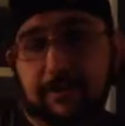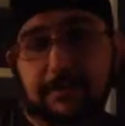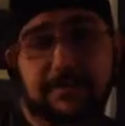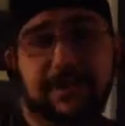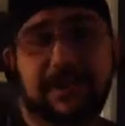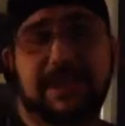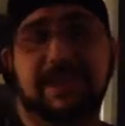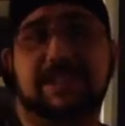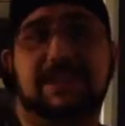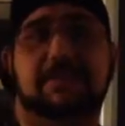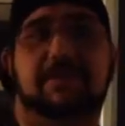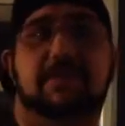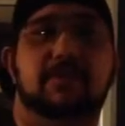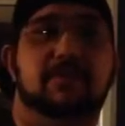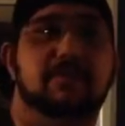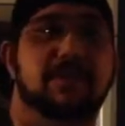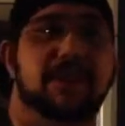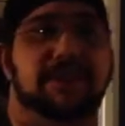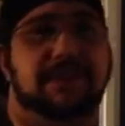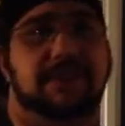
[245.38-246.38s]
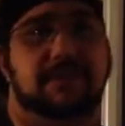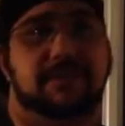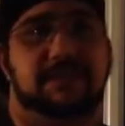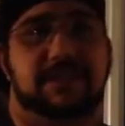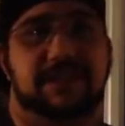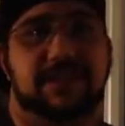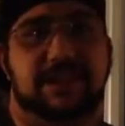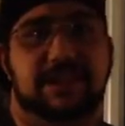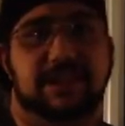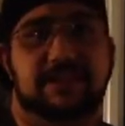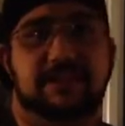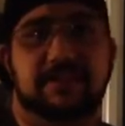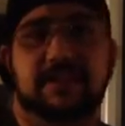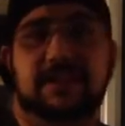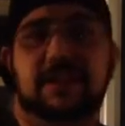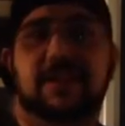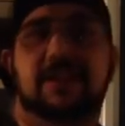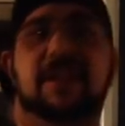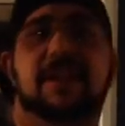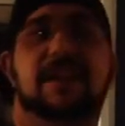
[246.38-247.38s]
hope you guys have a great New Year's Eve.
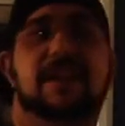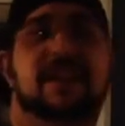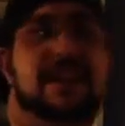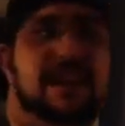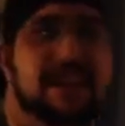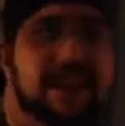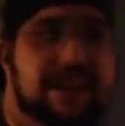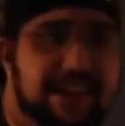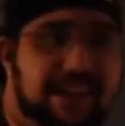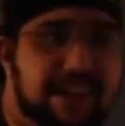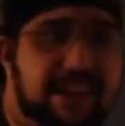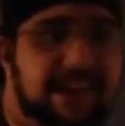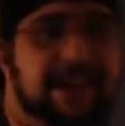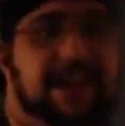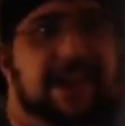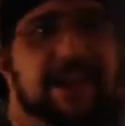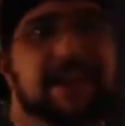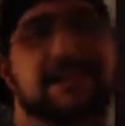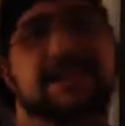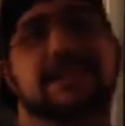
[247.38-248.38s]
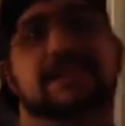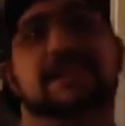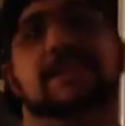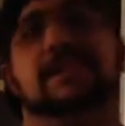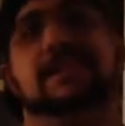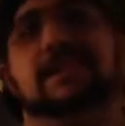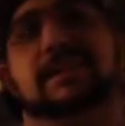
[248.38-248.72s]
And yeah, guys,